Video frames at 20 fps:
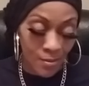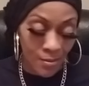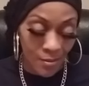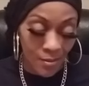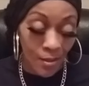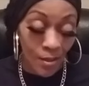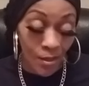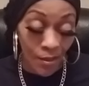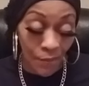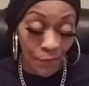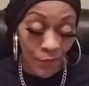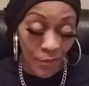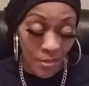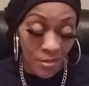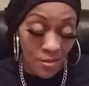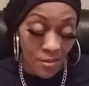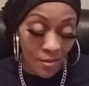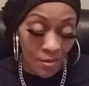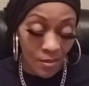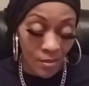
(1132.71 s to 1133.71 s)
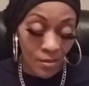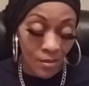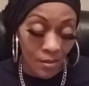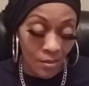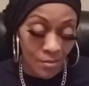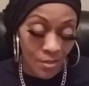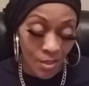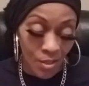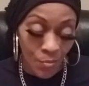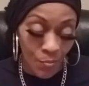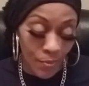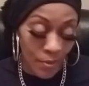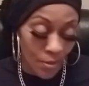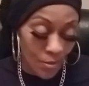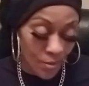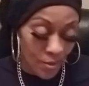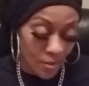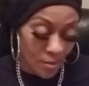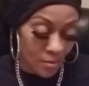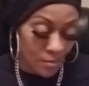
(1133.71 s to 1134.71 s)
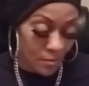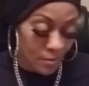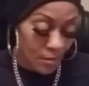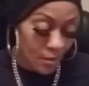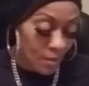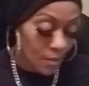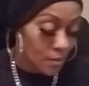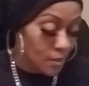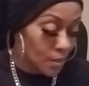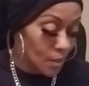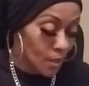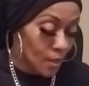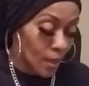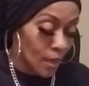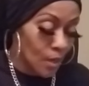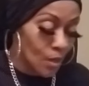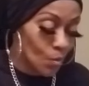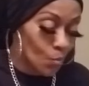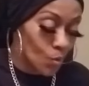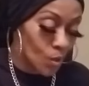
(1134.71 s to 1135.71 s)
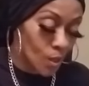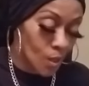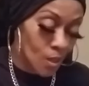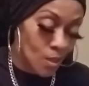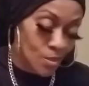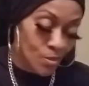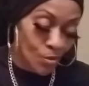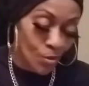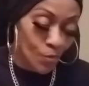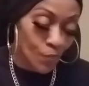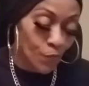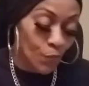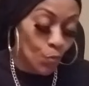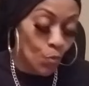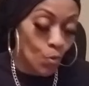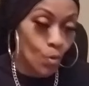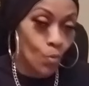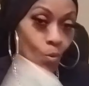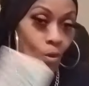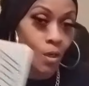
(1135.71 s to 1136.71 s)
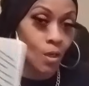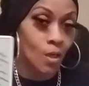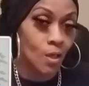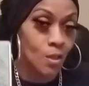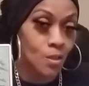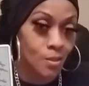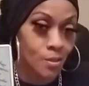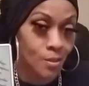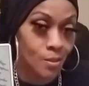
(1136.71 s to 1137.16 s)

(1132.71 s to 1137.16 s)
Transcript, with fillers: they're confessing their love just period. Yeah, the eight of wands on the four of wands.